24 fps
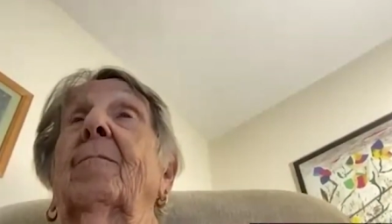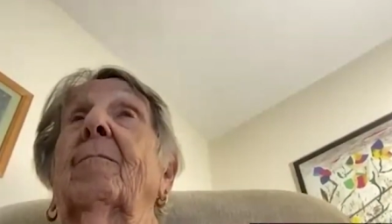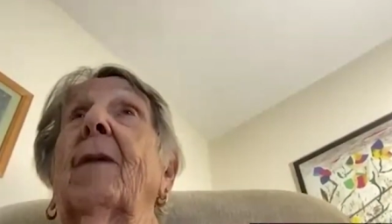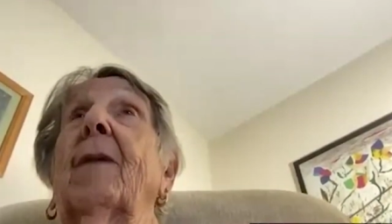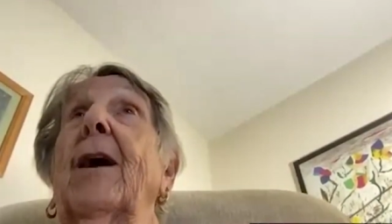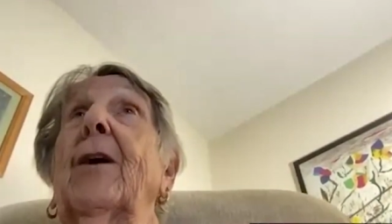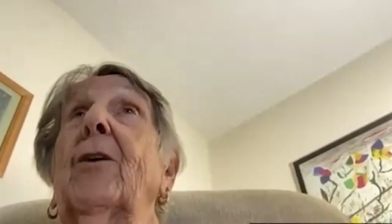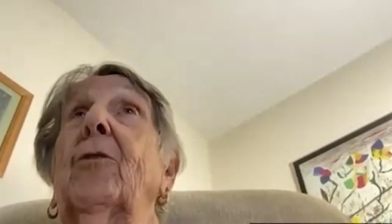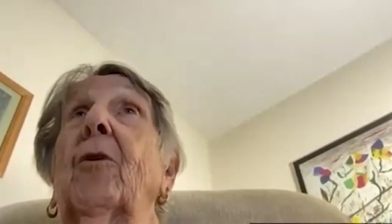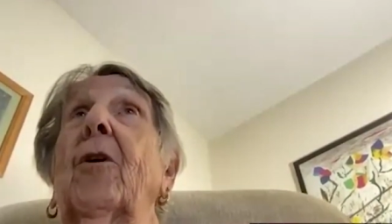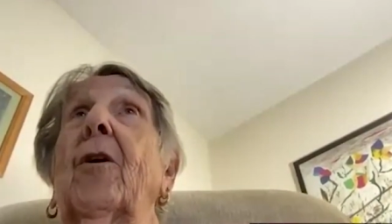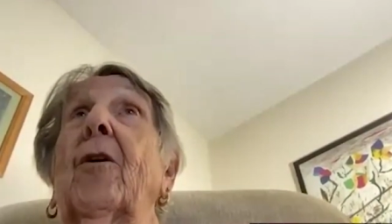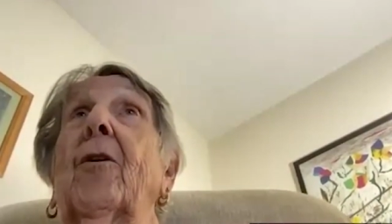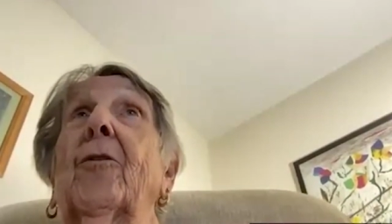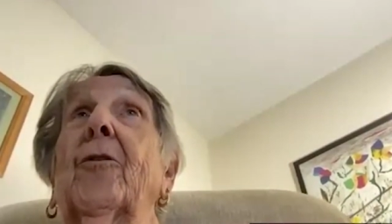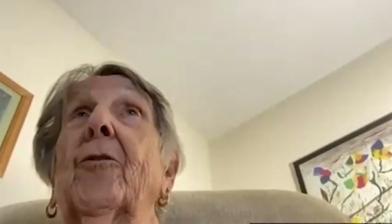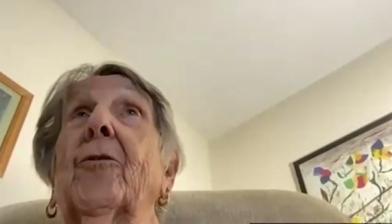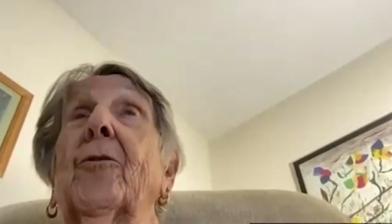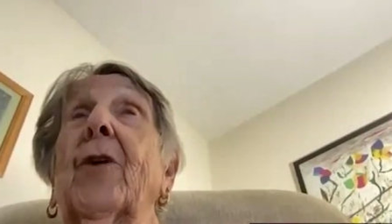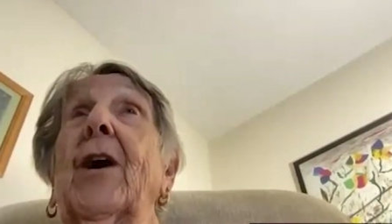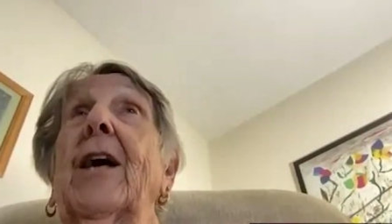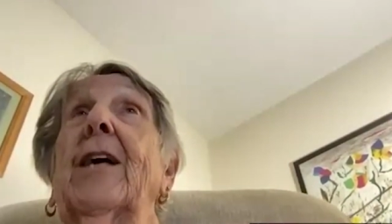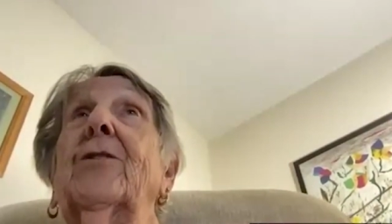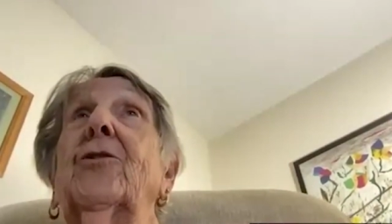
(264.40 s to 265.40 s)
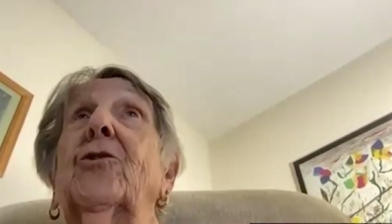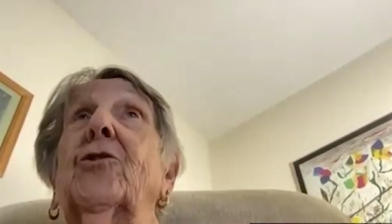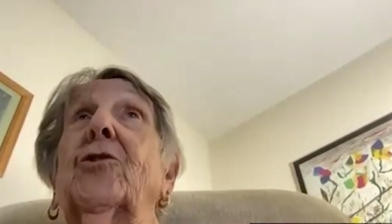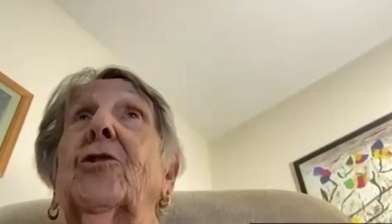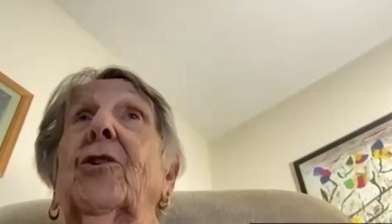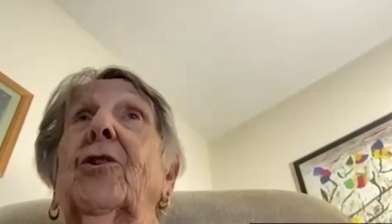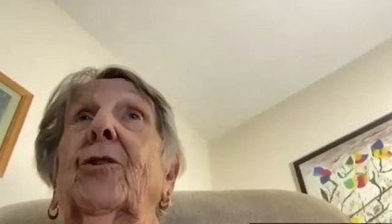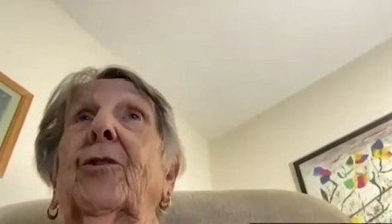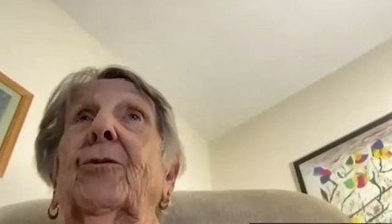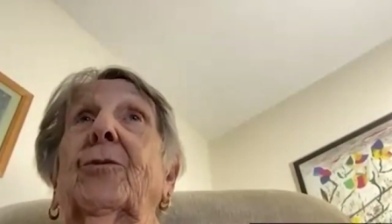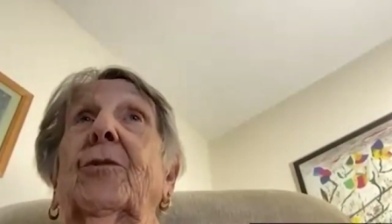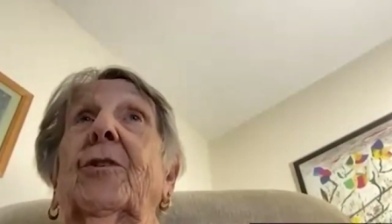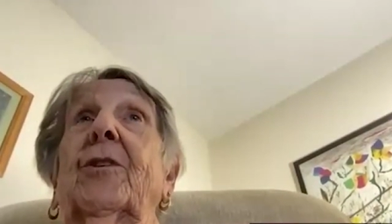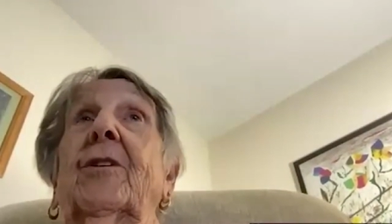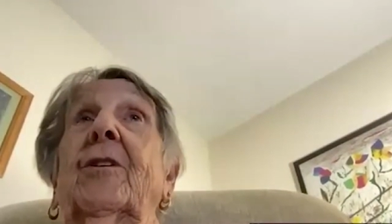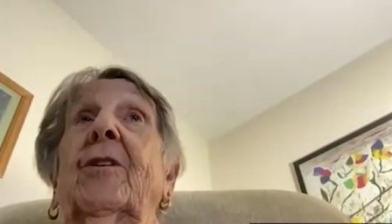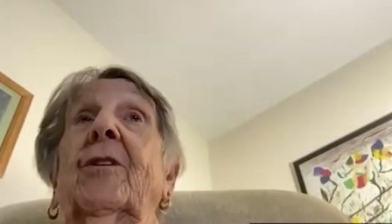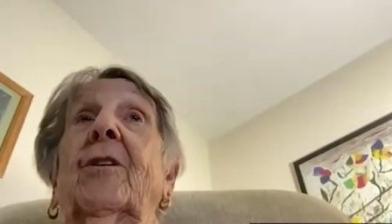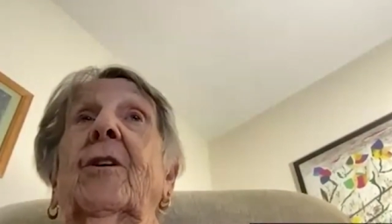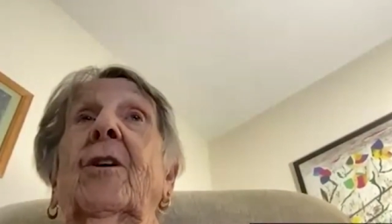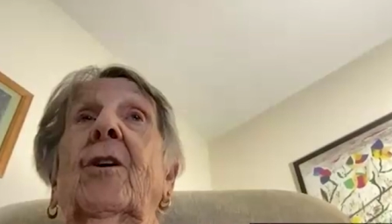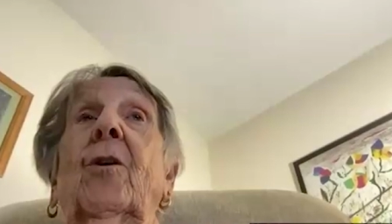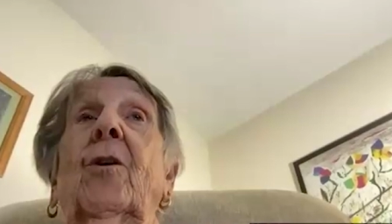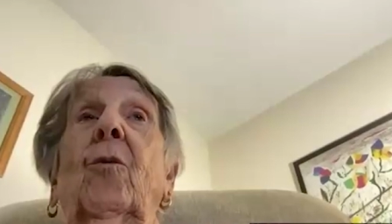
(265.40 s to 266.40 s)
My gr- grandchildren
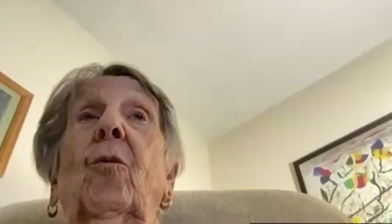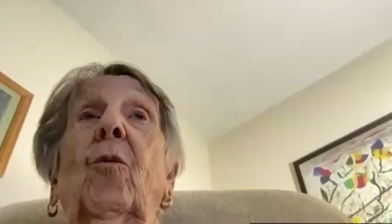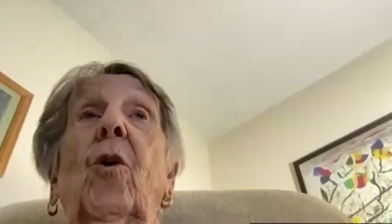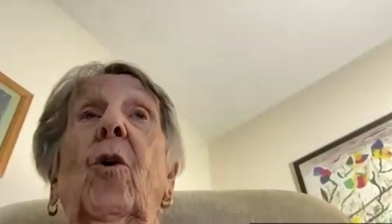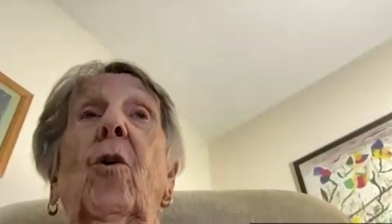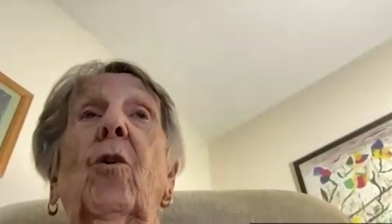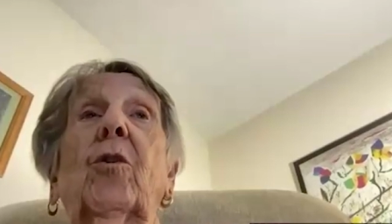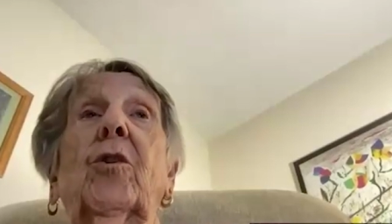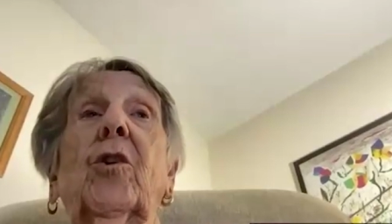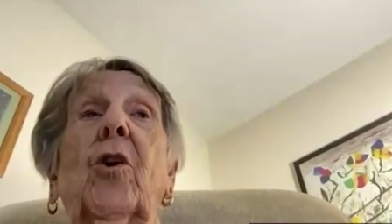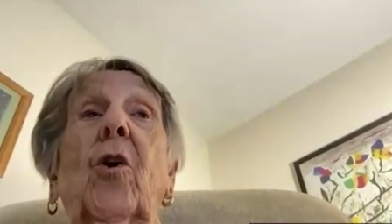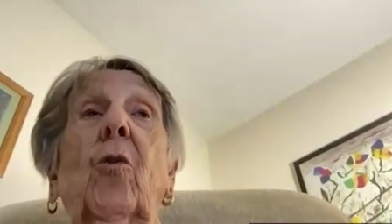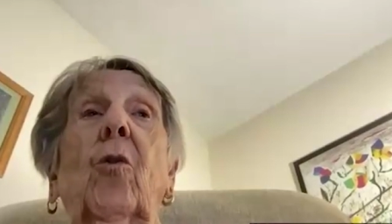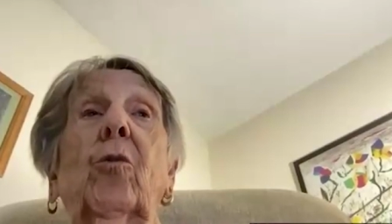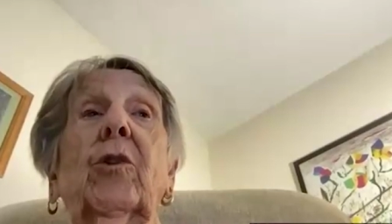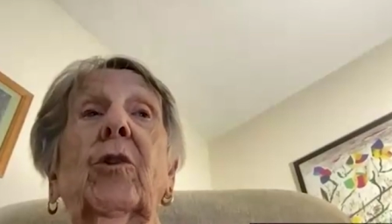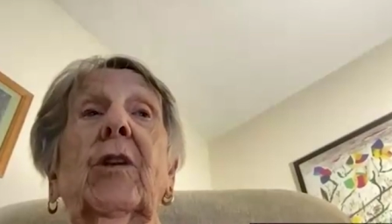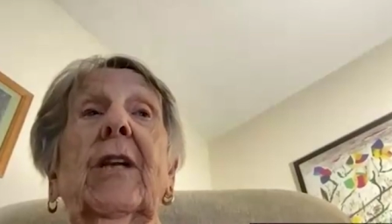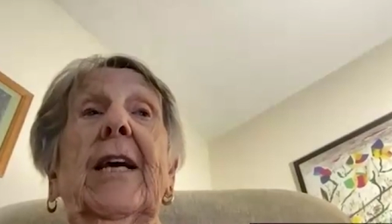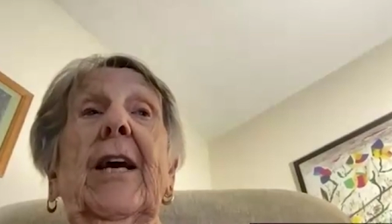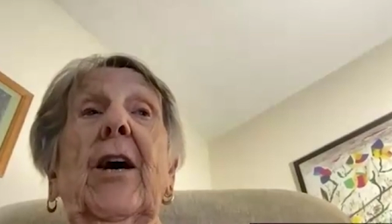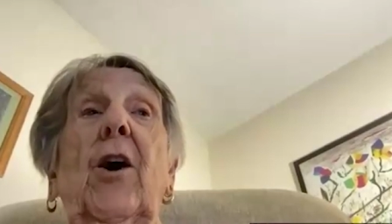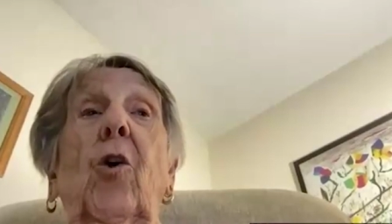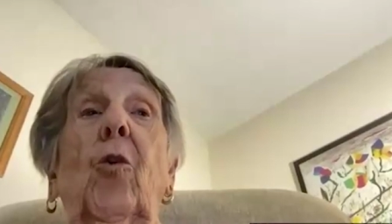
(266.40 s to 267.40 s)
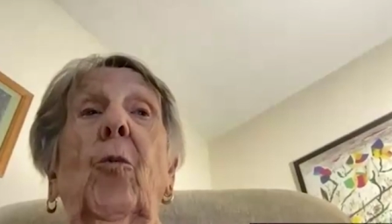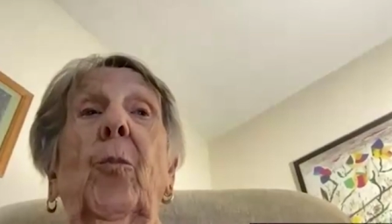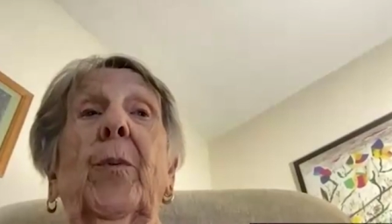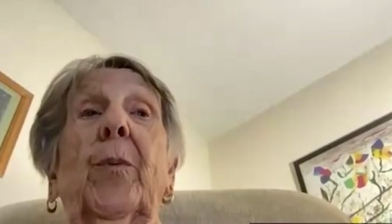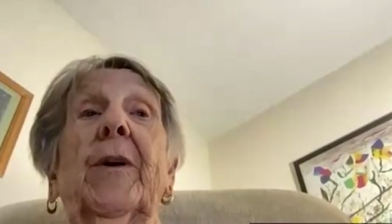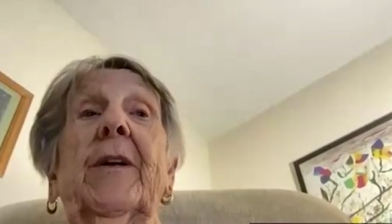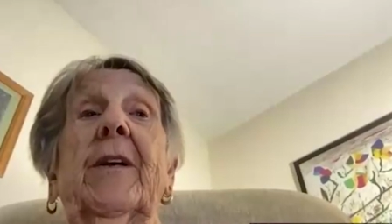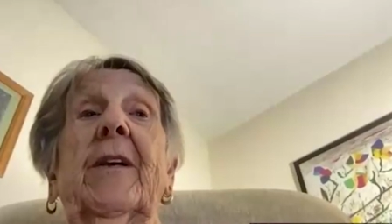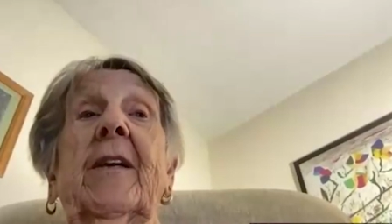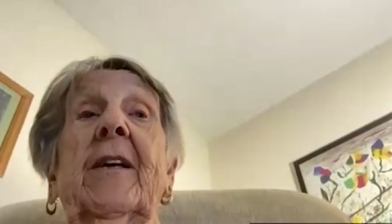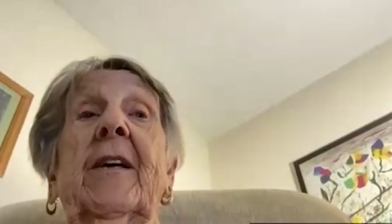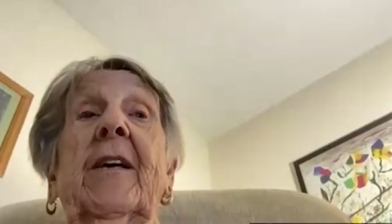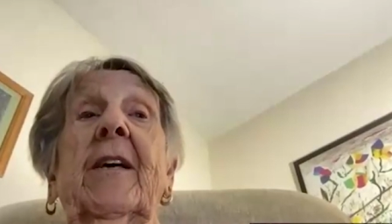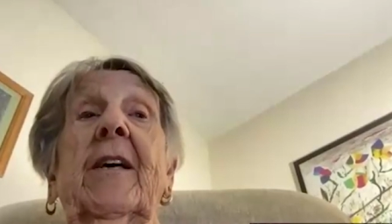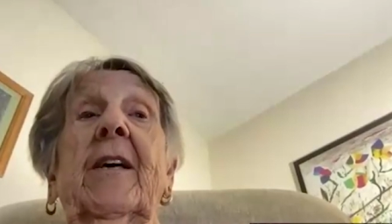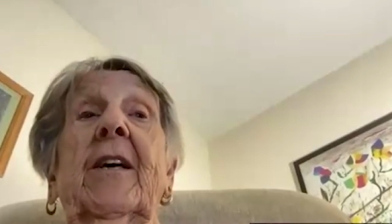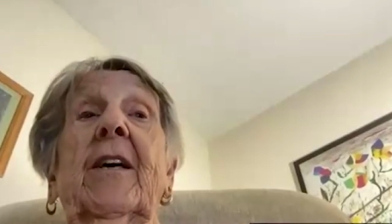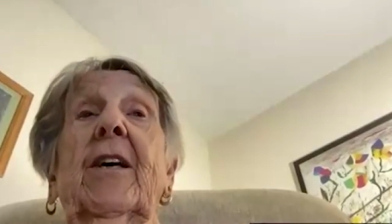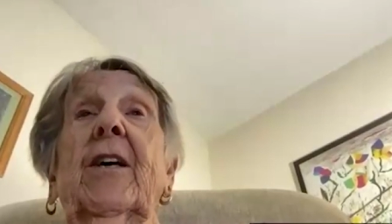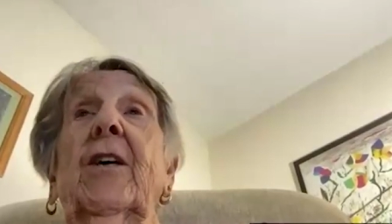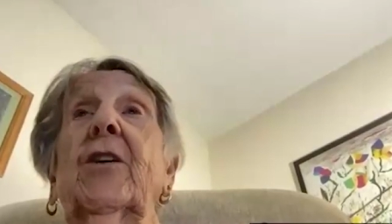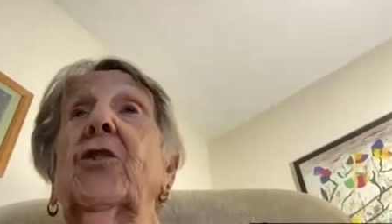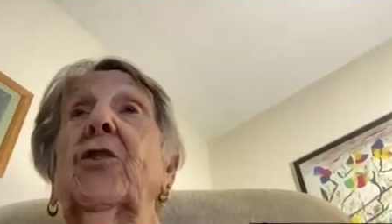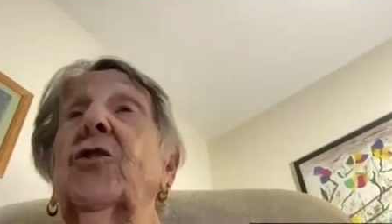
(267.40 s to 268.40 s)
were totally open,
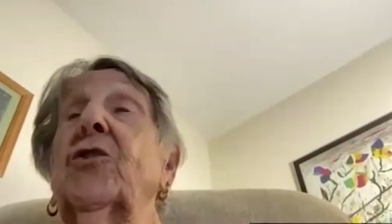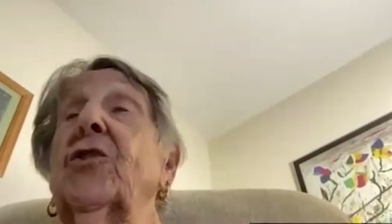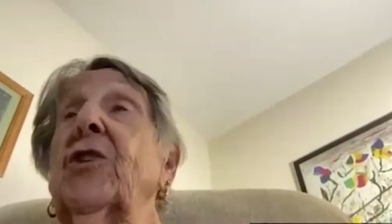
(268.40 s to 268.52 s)
sure.